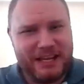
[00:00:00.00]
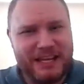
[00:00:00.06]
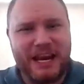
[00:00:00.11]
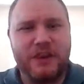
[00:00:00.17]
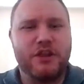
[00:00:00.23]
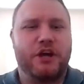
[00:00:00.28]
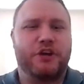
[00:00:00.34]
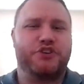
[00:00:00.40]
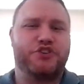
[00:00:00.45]
in
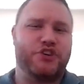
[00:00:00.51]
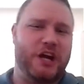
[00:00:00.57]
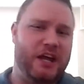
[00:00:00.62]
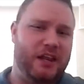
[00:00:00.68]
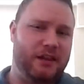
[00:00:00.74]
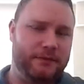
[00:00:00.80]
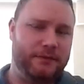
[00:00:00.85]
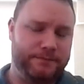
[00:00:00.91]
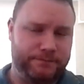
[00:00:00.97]
a
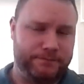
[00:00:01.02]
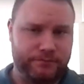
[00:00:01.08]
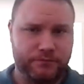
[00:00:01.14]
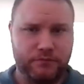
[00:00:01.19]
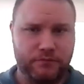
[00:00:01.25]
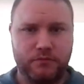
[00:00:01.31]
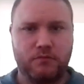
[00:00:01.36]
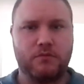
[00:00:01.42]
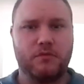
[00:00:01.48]
nutshell,
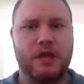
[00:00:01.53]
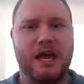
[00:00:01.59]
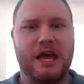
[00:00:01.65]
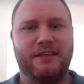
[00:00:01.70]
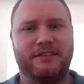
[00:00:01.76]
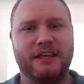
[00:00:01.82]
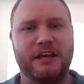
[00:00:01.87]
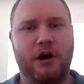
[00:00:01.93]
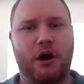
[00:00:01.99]

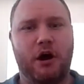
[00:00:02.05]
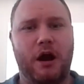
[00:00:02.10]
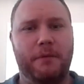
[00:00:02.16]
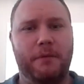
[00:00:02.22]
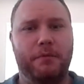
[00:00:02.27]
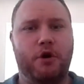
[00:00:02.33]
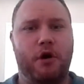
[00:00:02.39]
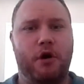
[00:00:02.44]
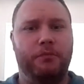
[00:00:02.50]
as the
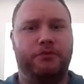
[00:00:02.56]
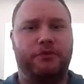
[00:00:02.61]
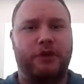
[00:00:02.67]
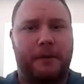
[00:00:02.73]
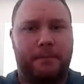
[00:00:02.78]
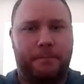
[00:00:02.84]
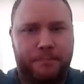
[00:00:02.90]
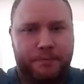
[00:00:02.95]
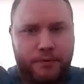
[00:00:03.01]
arm comes
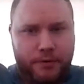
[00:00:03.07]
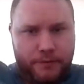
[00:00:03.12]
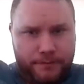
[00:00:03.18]
up,